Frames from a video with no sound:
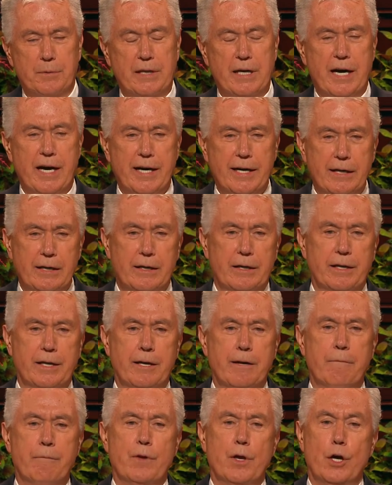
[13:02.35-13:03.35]

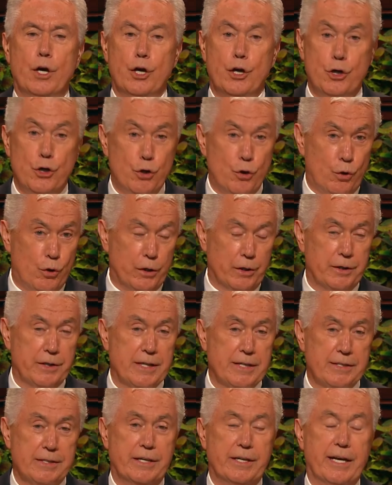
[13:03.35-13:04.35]
kindly, nor does it